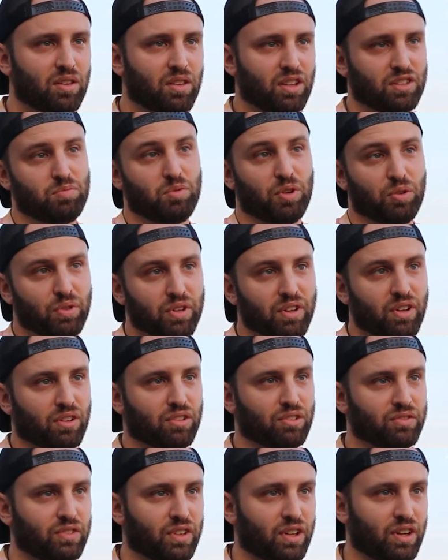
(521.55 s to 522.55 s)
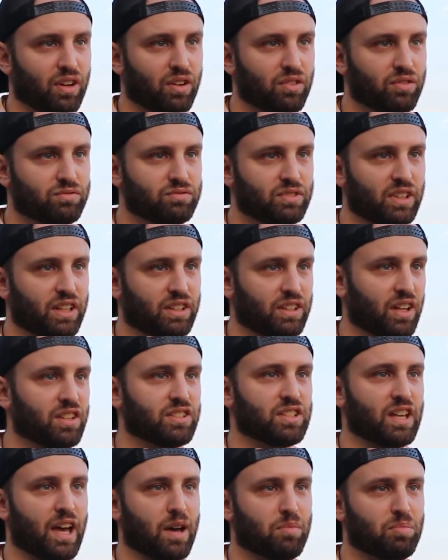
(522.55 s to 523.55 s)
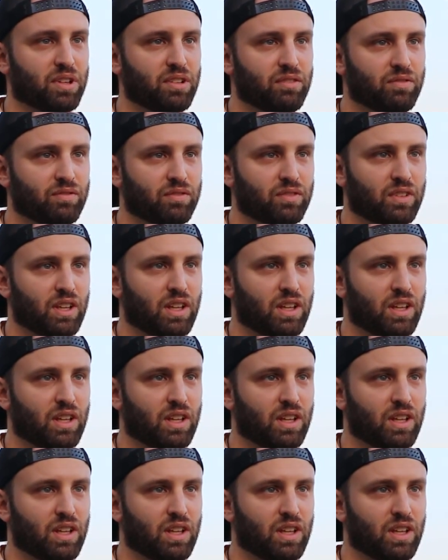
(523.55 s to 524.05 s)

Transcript: Let's be real. You know, it does happen.